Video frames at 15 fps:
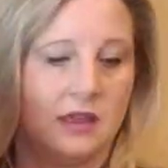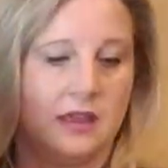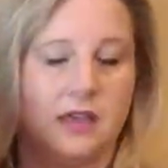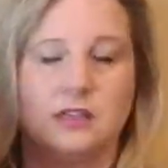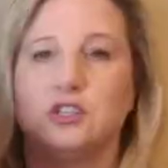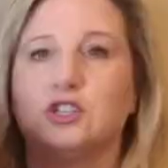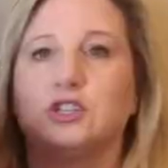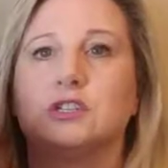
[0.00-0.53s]

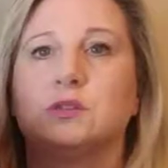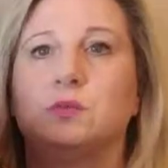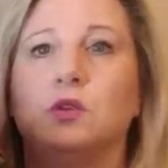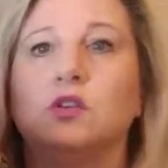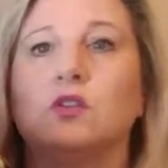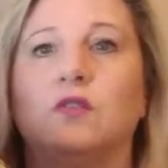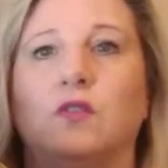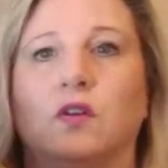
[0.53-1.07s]
It's just
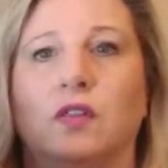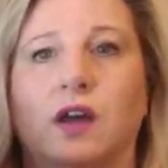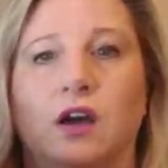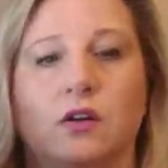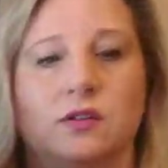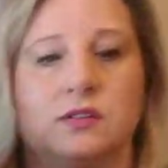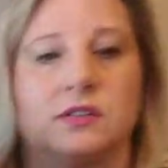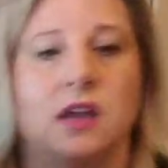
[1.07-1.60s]
beautiful
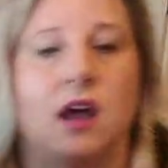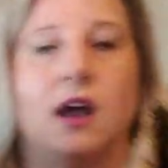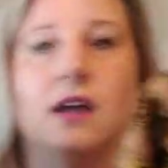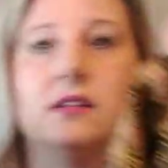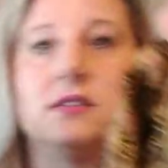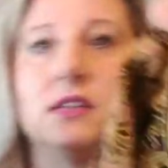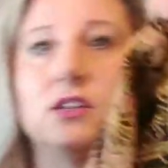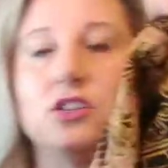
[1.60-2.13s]
though. It's
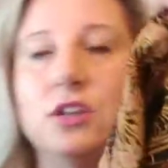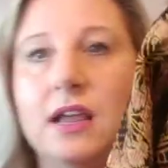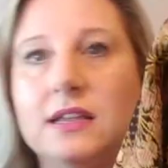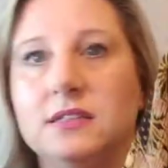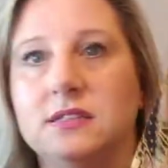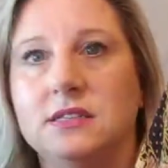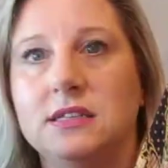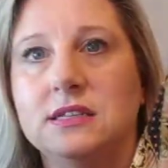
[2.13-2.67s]
got such
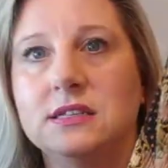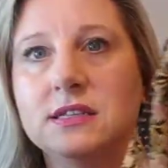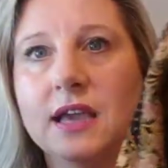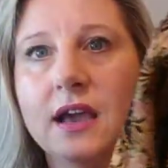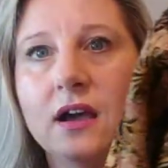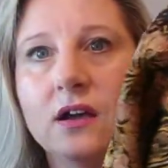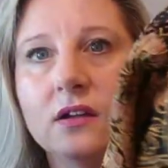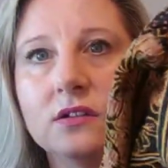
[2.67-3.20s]
nice
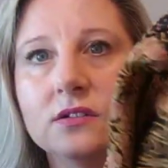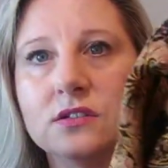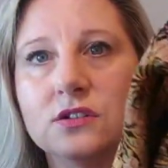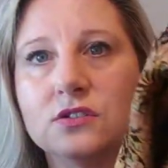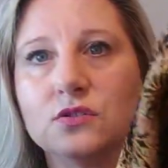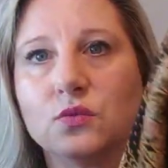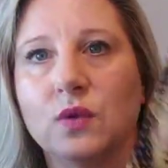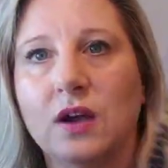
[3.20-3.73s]
details.
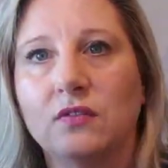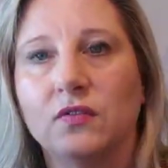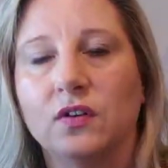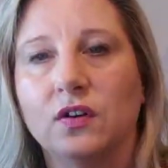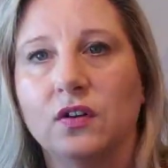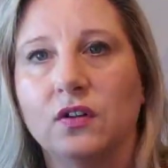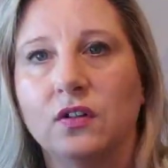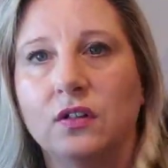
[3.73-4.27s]
There's
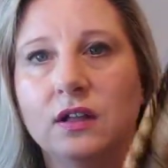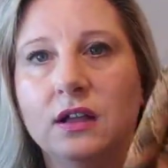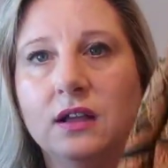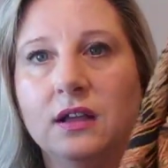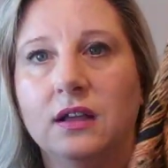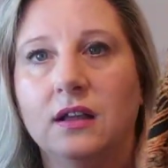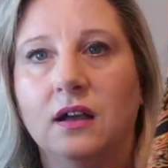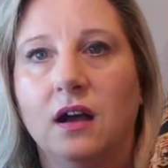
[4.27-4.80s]
ruffle
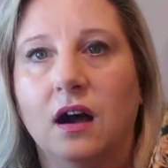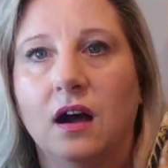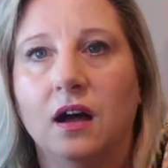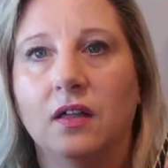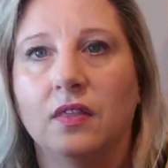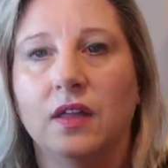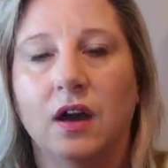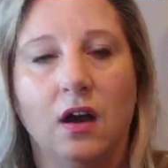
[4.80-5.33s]

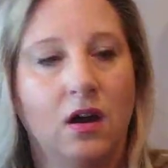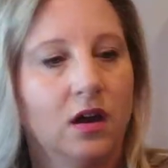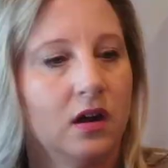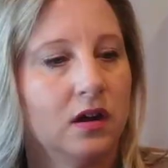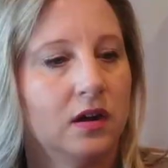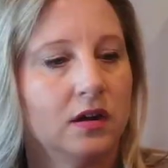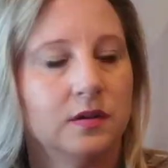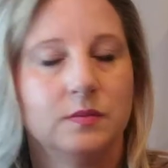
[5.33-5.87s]
on the
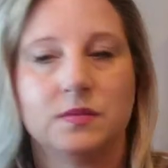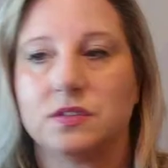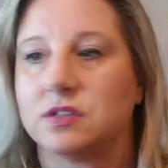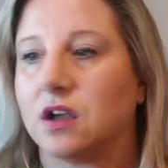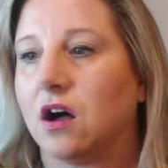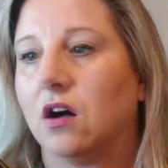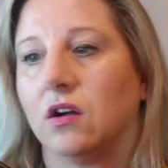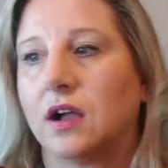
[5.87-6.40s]
arms,
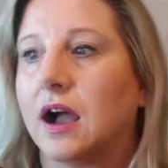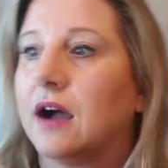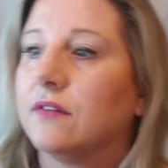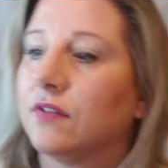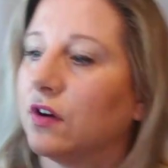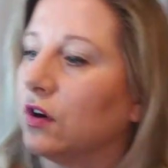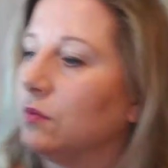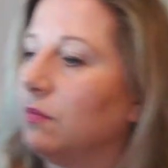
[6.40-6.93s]
all
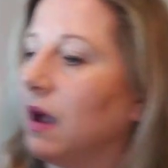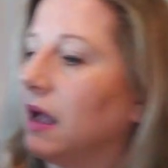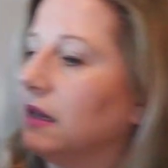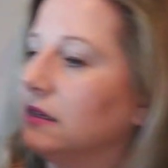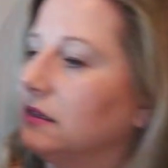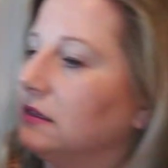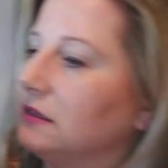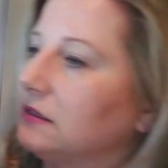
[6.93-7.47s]
covered
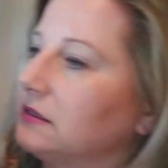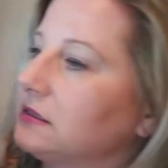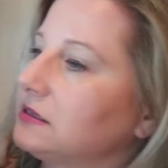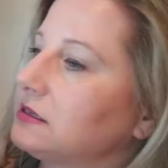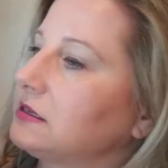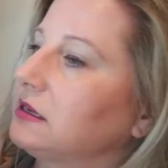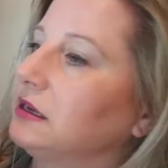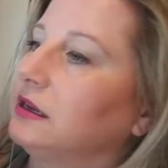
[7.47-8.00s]

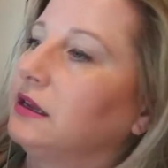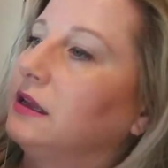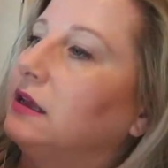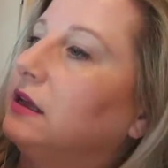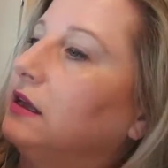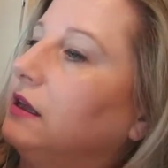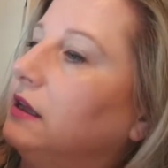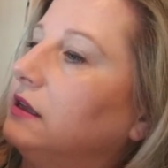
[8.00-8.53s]
buttons.
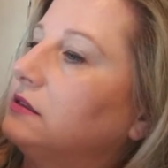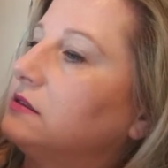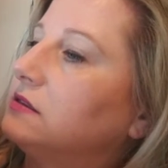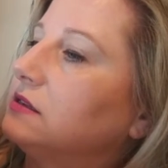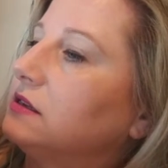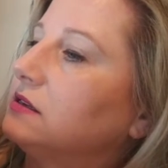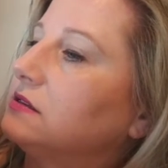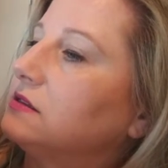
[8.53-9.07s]
It's
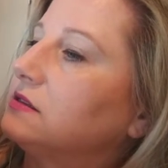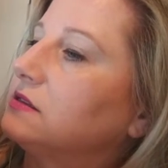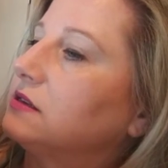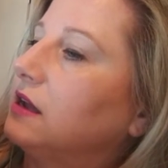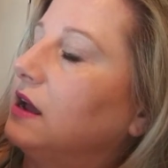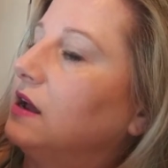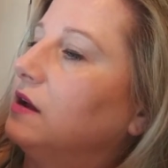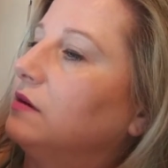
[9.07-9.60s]
this
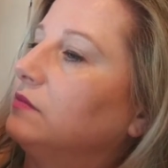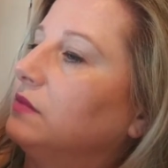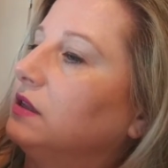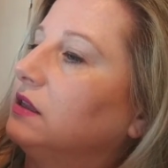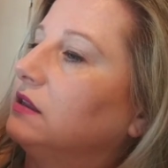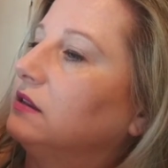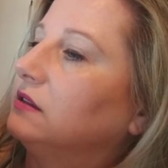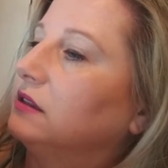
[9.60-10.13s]
um,
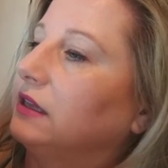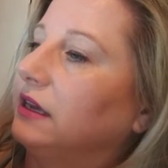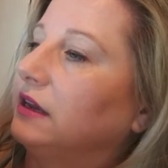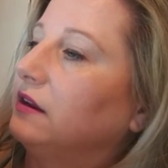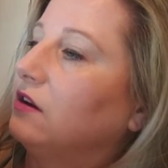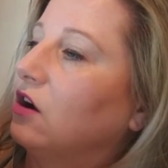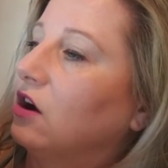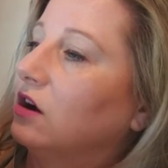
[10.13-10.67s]

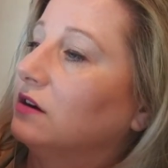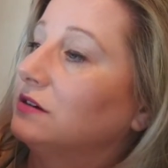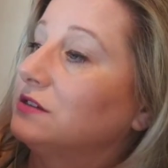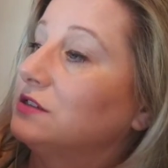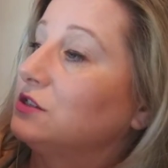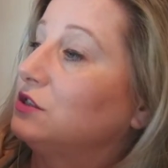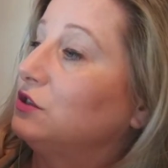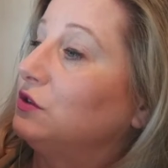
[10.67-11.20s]

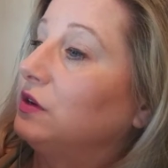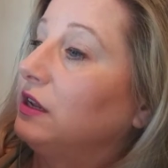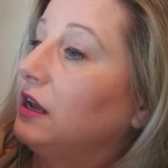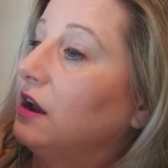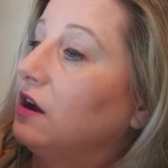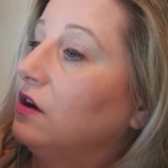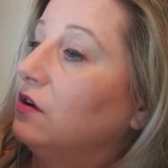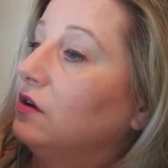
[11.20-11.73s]
Leonard
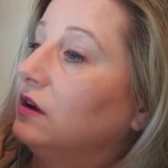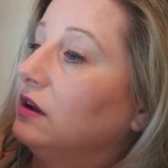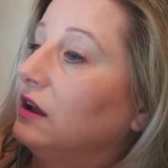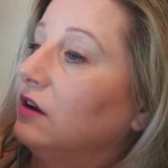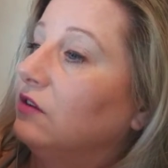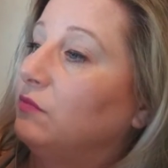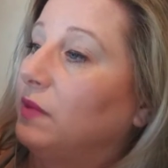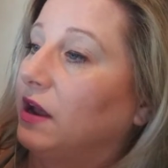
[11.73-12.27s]
studio
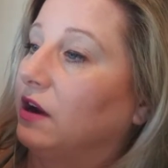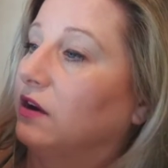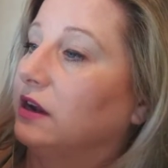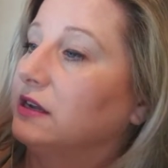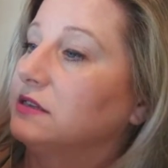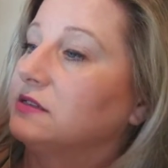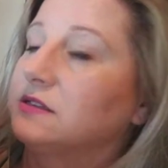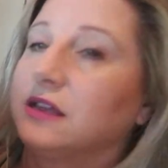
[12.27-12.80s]
of
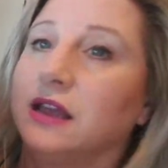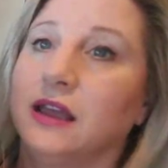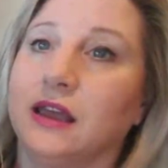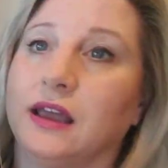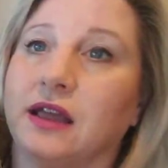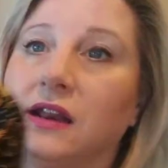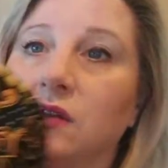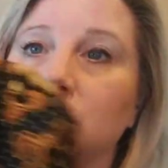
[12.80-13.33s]
Paris,
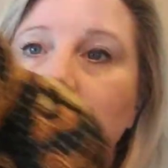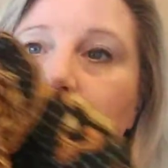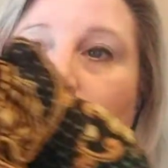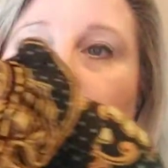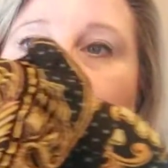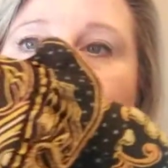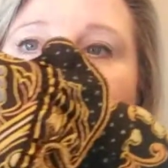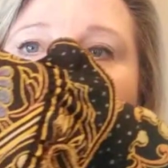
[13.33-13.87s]
and it was
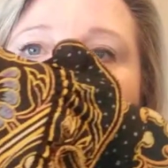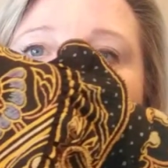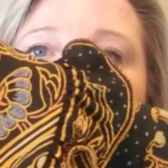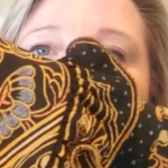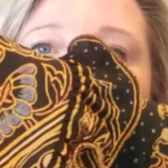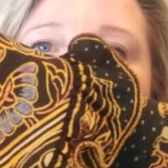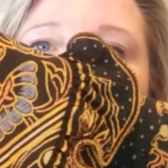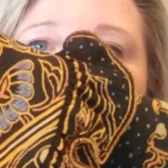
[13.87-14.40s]
made in
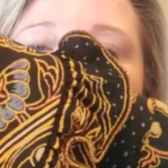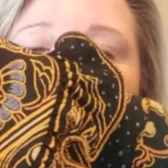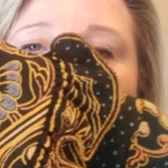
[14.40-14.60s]
Italy,